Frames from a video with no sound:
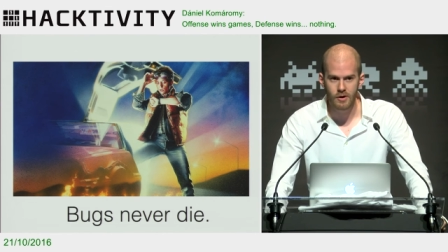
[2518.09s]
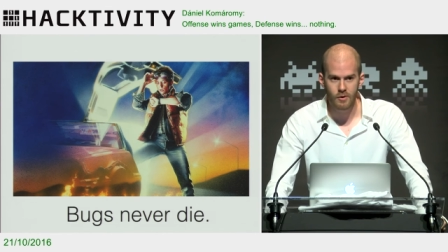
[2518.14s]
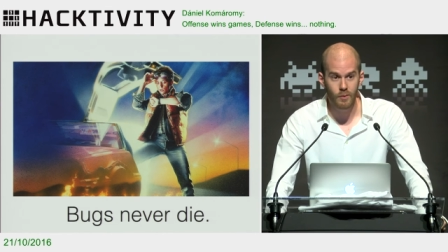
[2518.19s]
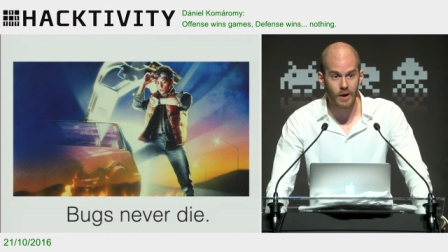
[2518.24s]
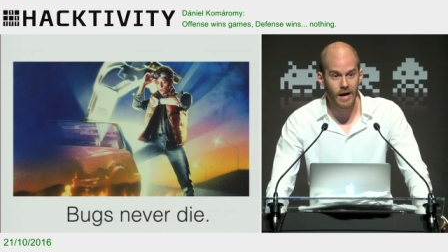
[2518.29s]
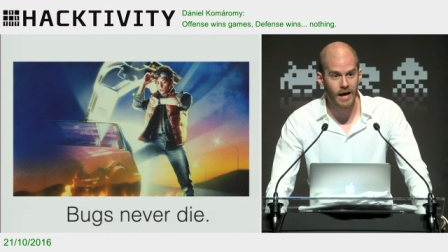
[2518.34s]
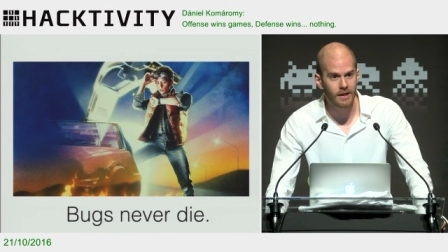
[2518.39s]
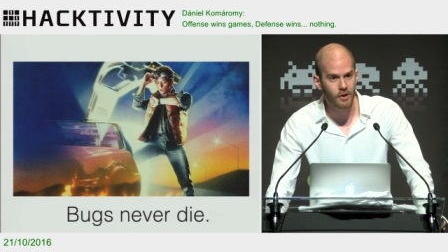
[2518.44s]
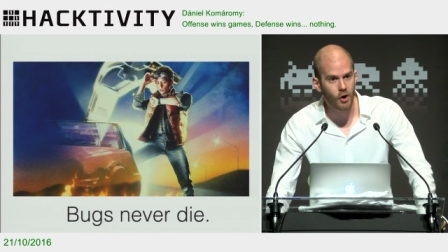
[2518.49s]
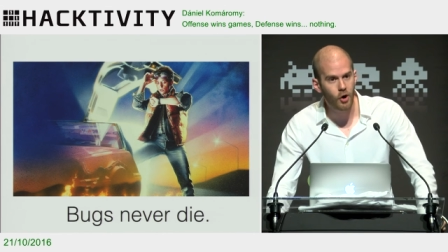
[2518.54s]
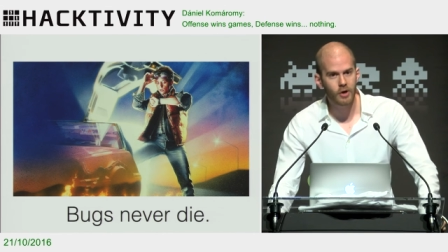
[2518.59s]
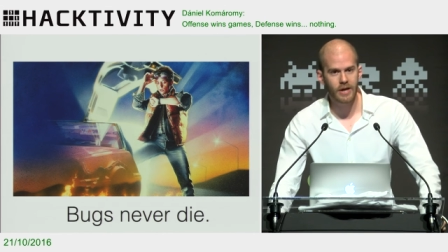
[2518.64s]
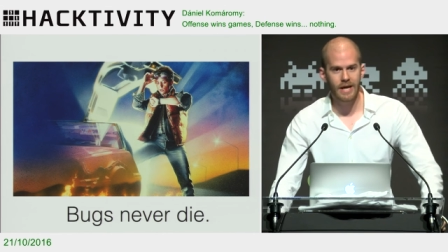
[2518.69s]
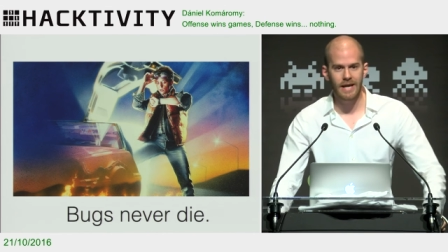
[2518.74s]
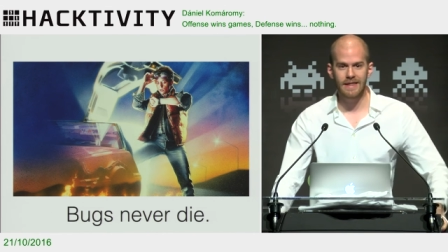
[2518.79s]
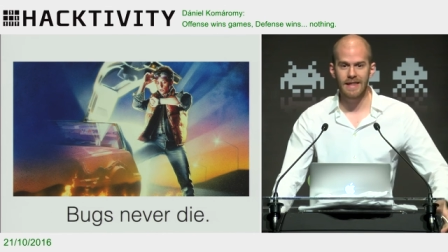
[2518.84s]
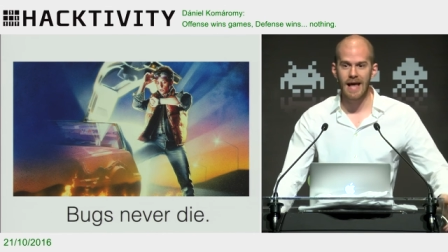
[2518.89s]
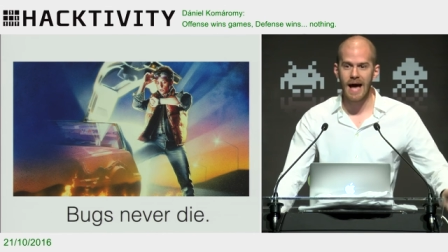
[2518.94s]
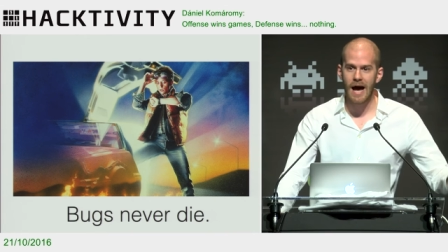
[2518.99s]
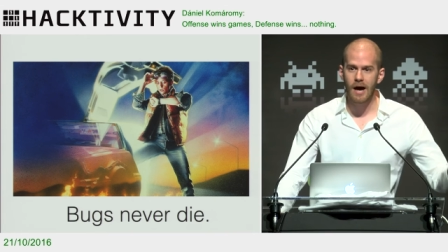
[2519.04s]
well,
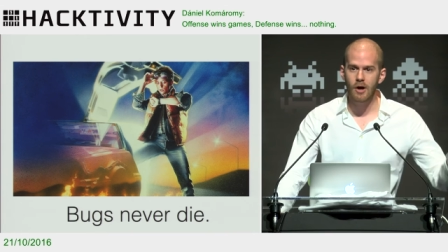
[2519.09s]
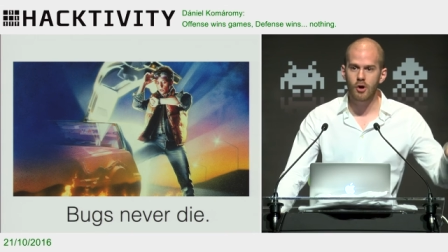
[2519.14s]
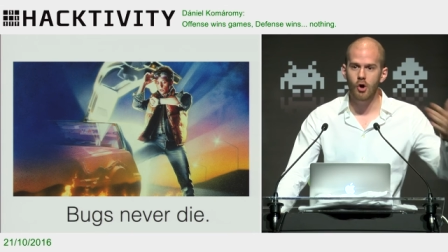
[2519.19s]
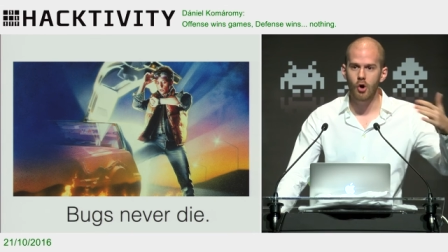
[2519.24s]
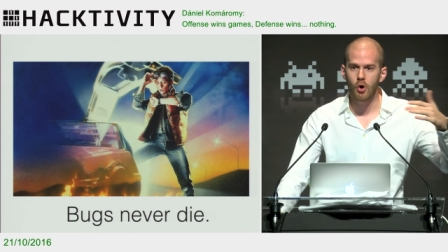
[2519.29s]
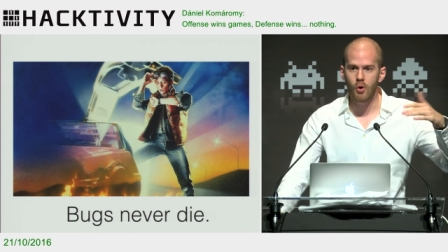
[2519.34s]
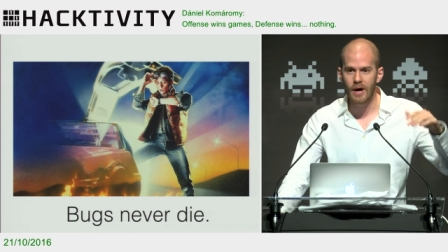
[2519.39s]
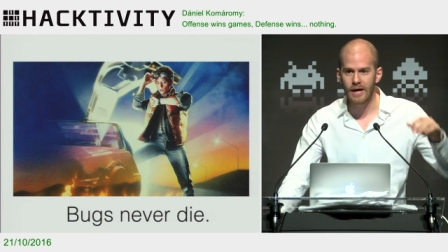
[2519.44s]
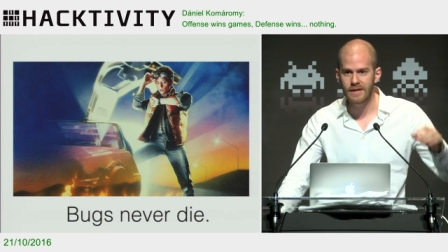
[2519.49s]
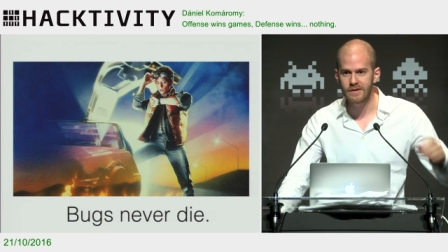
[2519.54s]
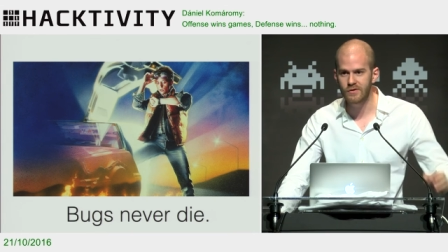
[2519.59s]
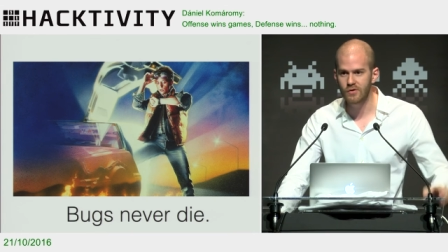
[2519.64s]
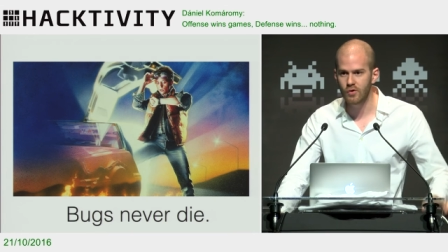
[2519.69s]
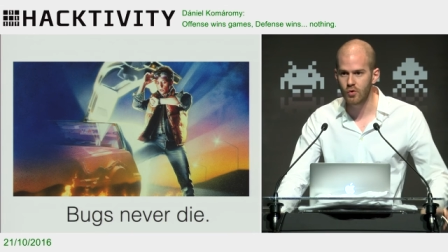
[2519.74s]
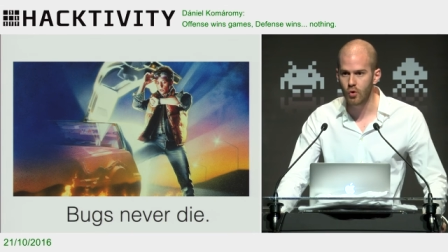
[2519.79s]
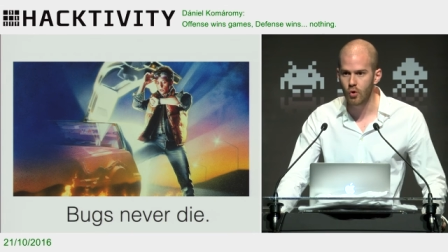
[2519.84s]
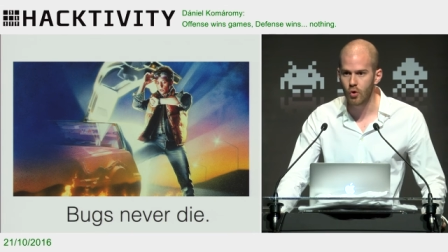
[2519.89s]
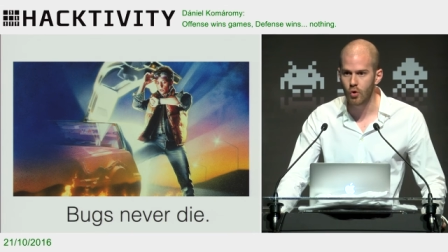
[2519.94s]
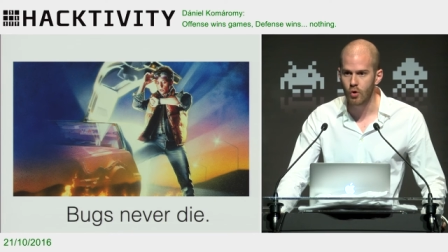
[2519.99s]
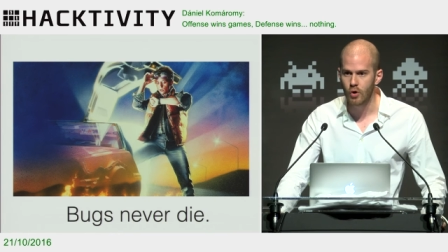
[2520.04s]
okay, now go and
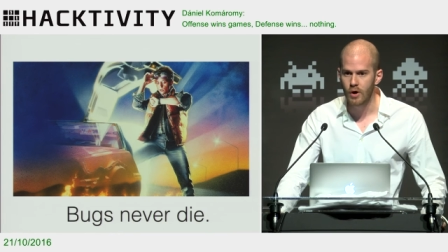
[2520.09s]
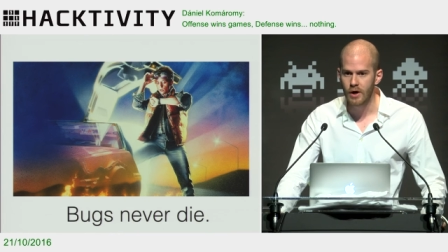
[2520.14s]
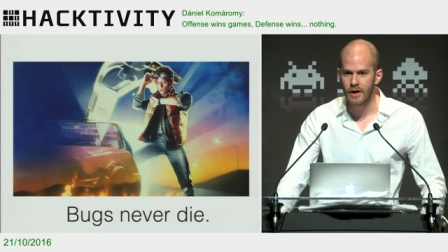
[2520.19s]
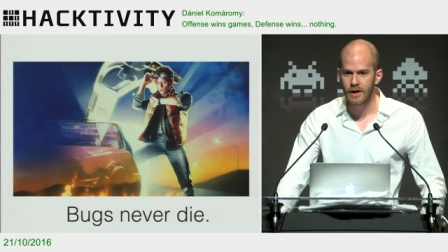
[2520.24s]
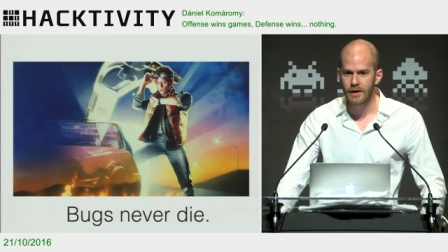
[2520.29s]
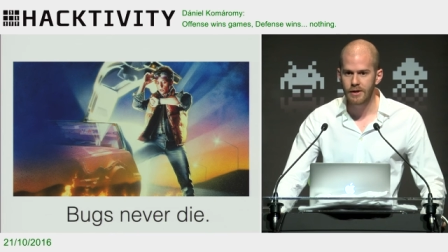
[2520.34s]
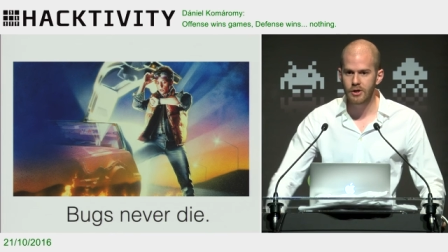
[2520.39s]
do,